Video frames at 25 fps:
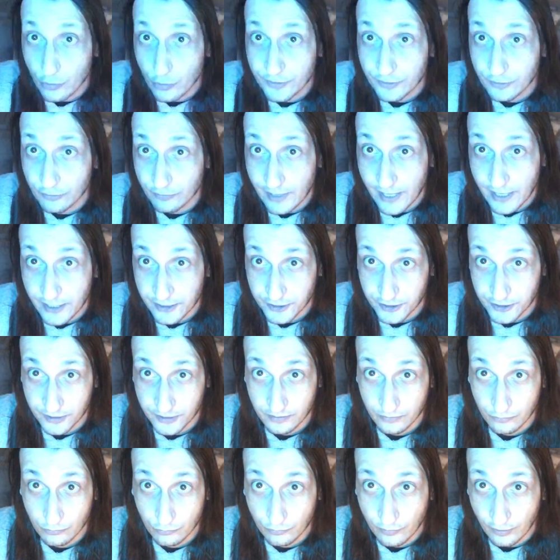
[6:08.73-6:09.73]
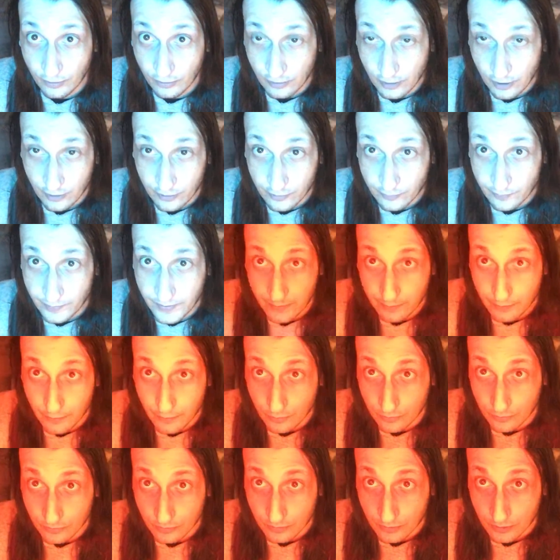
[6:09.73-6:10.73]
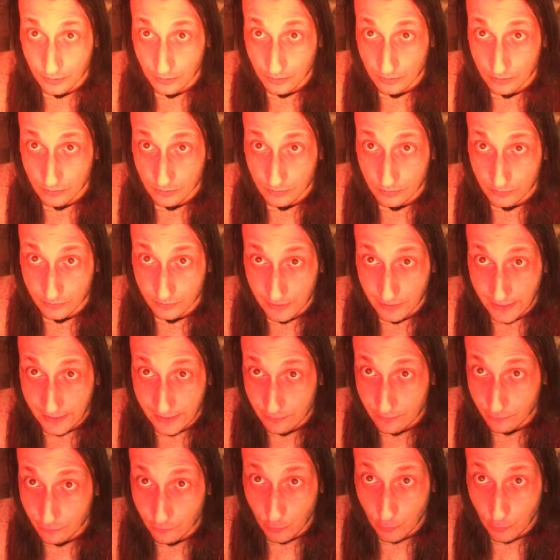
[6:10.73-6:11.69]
interaction with other people, and you